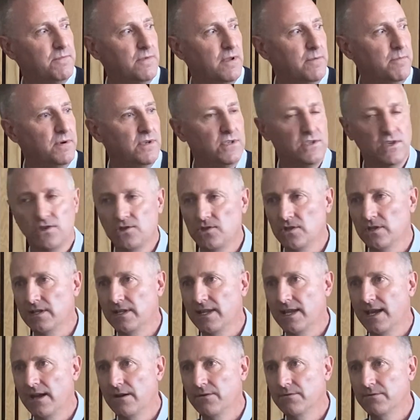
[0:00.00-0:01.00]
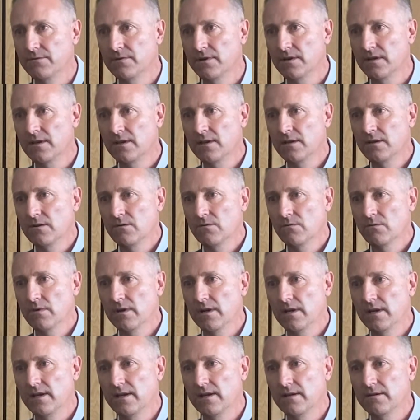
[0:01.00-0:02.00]
a position now
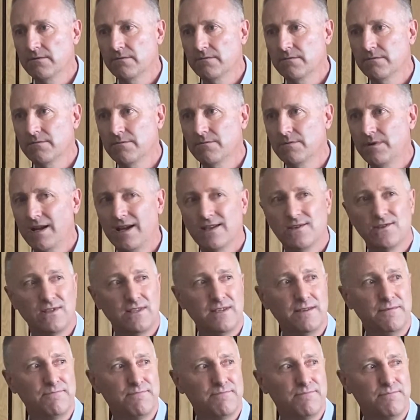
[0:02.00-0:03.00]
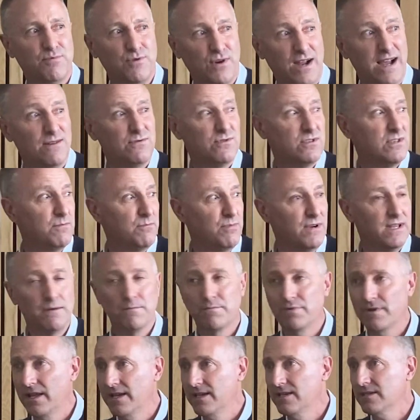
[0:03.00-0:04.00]
where we're actually proud to bring
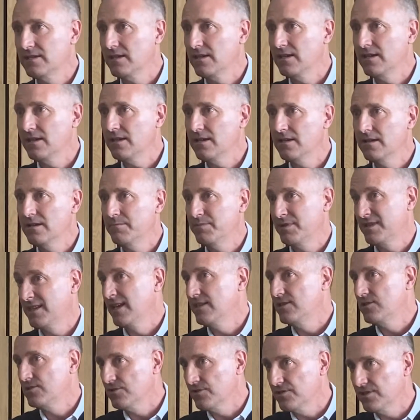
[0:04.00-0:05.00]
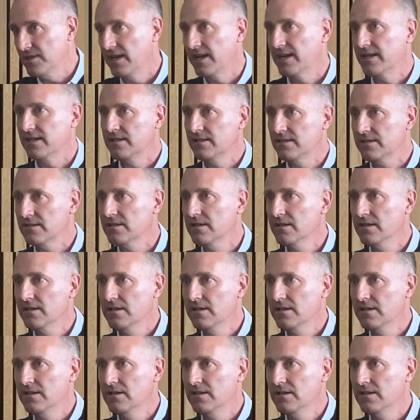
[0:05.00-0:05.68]
players here, potential signings,